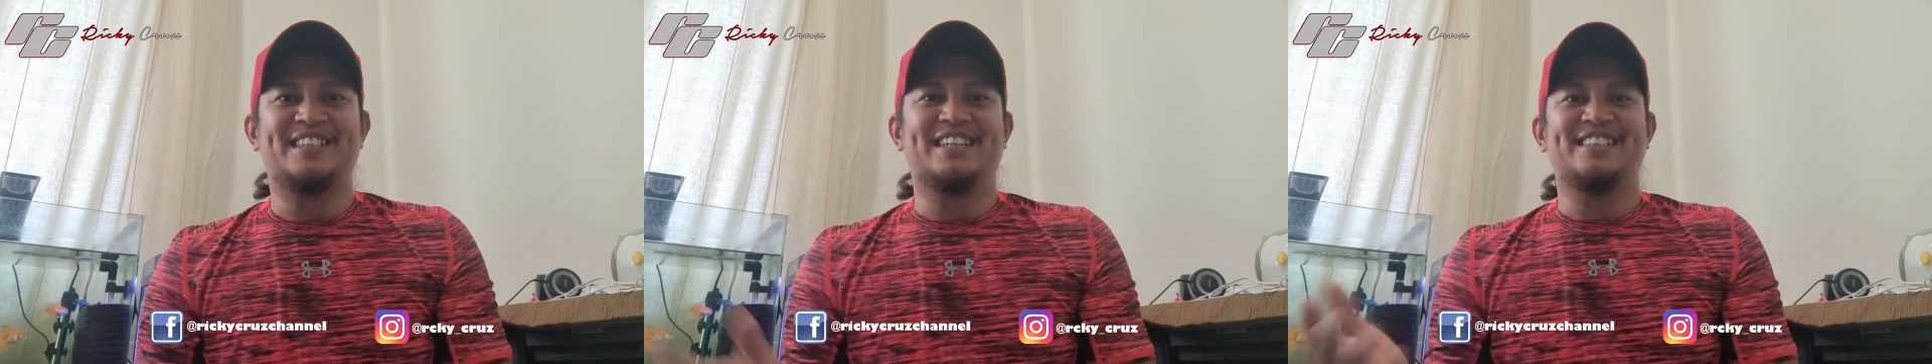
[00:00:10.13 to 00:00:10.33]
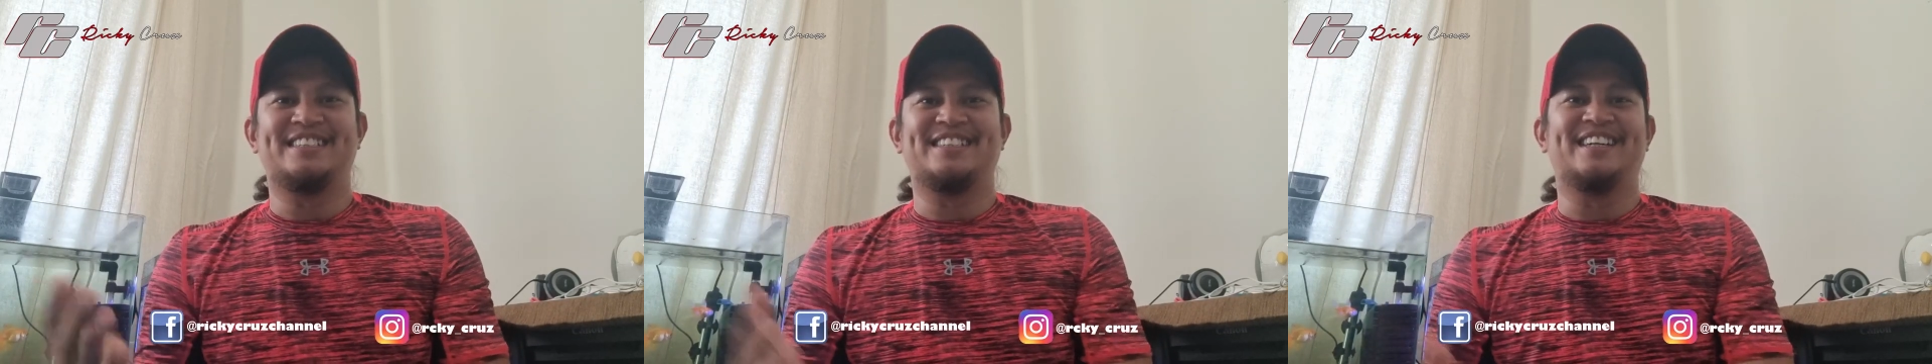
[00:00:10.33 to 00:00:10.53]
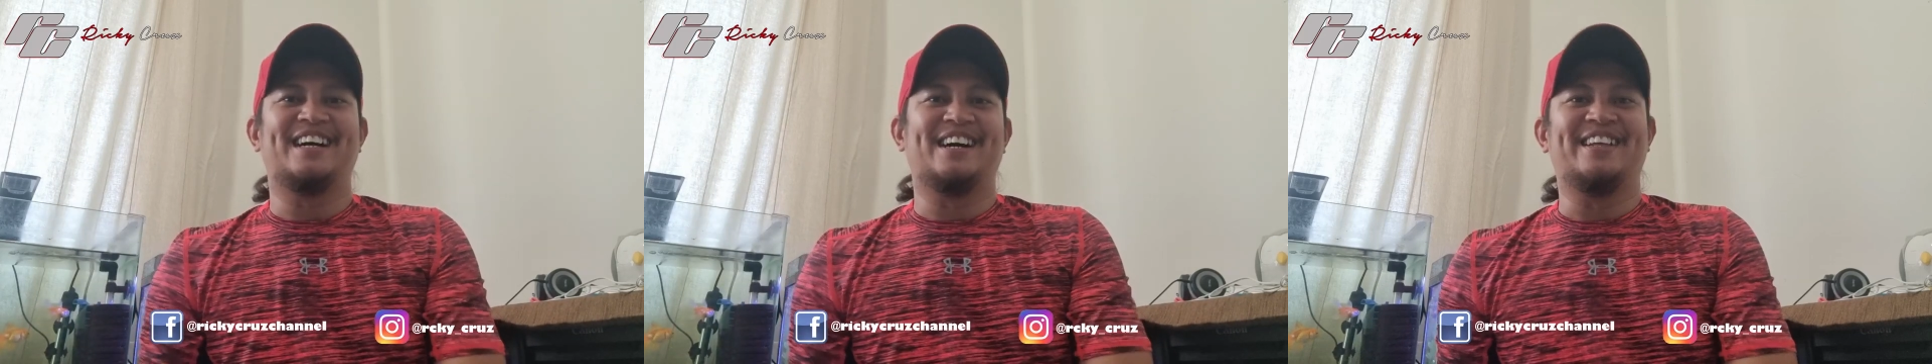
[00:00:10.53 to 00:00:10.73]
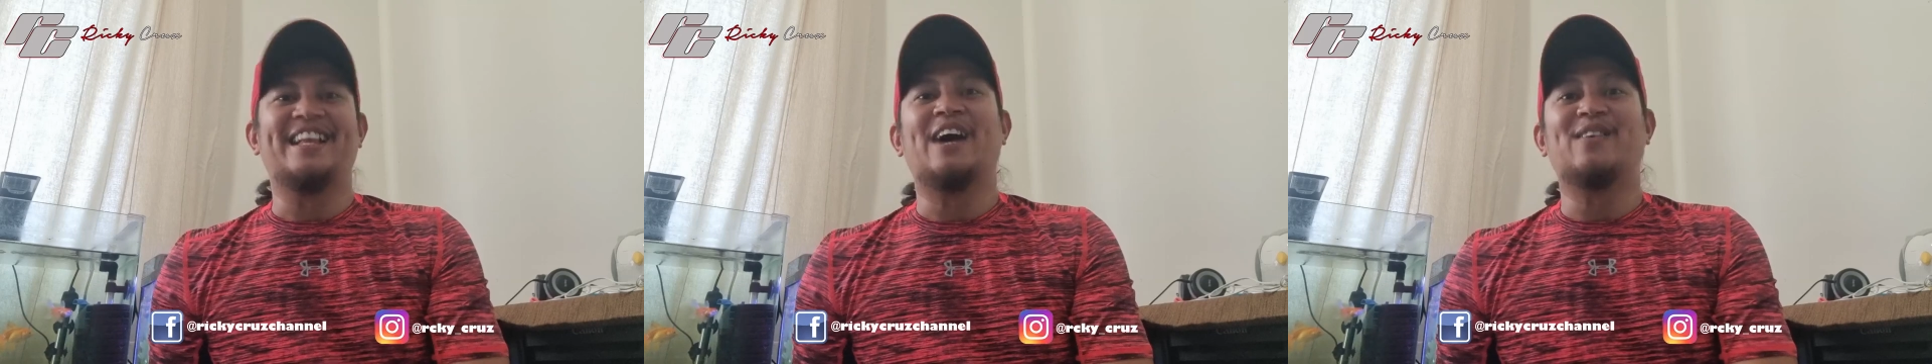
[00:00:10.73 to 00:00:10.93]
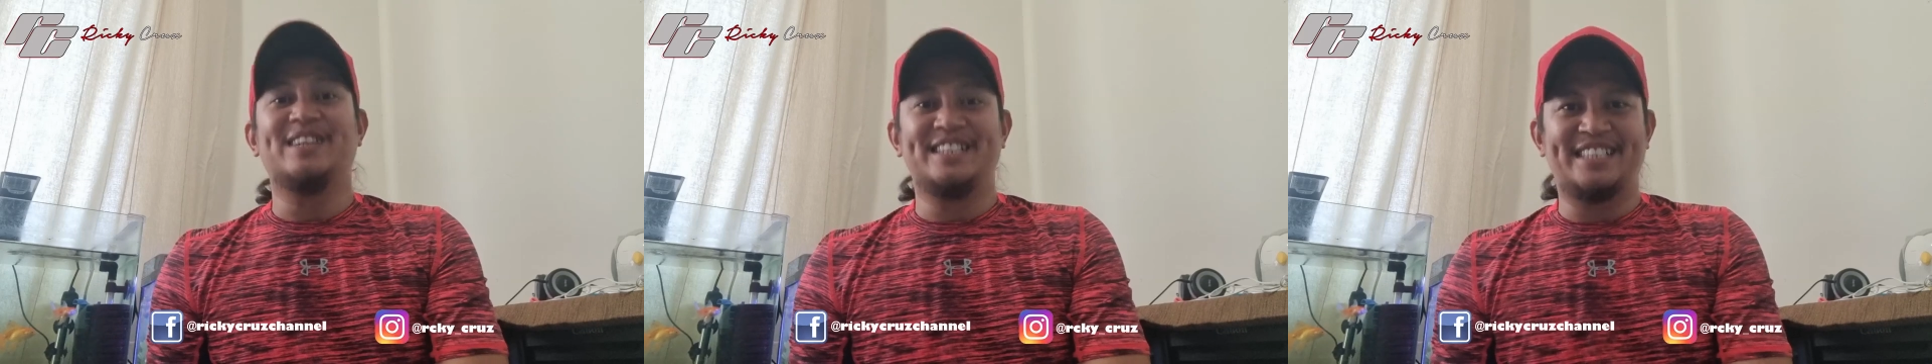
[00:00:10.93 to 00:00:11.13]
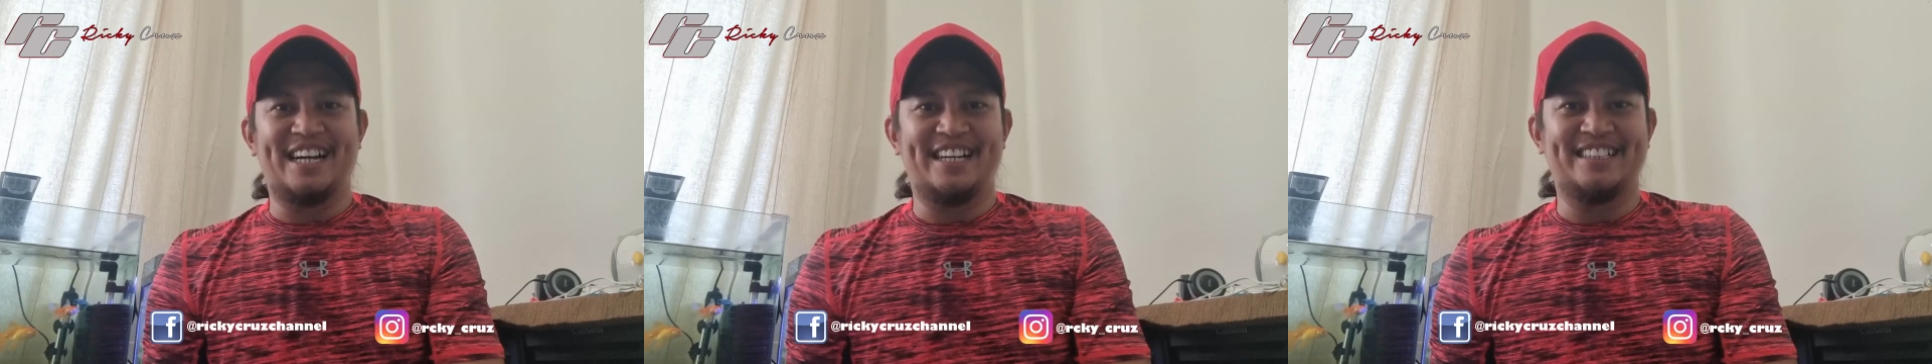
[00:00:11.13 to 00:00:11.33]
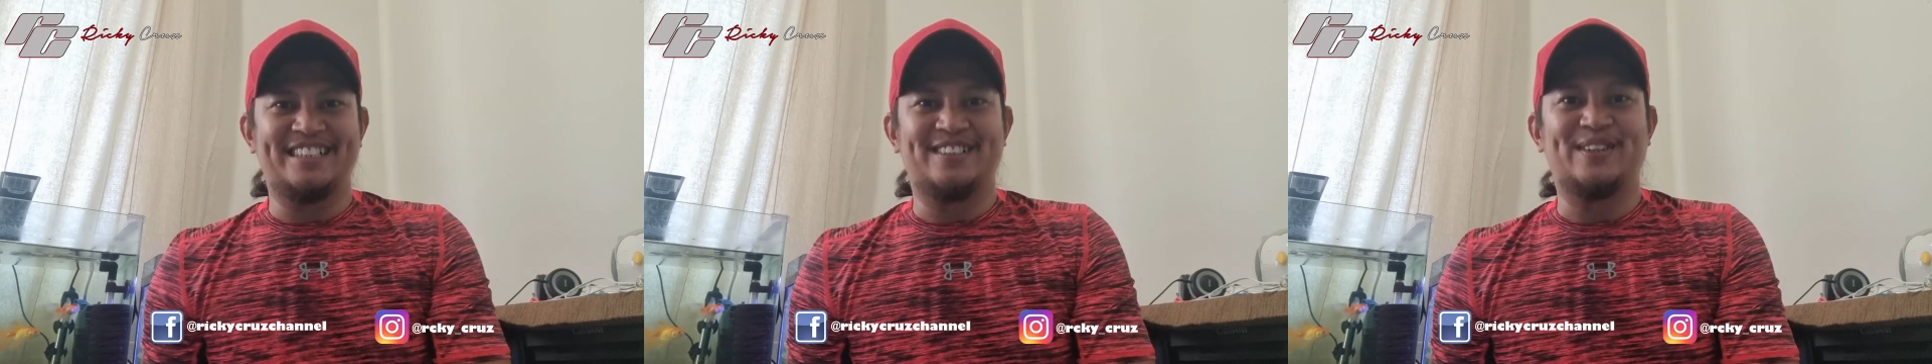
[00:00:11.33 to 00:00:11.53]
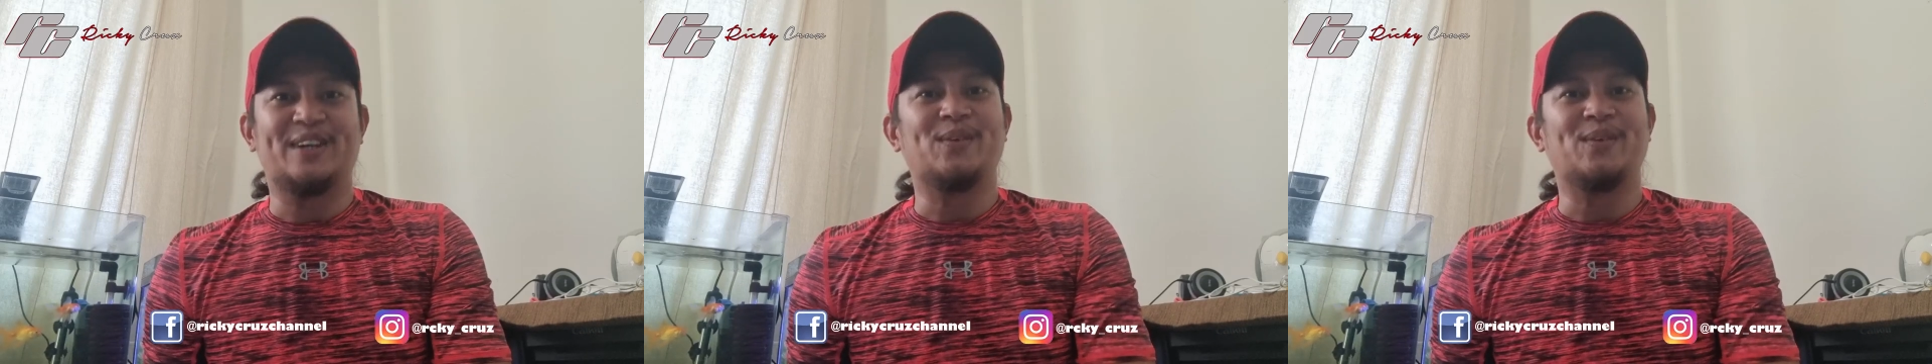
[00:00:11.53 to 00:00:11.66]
that's on our channel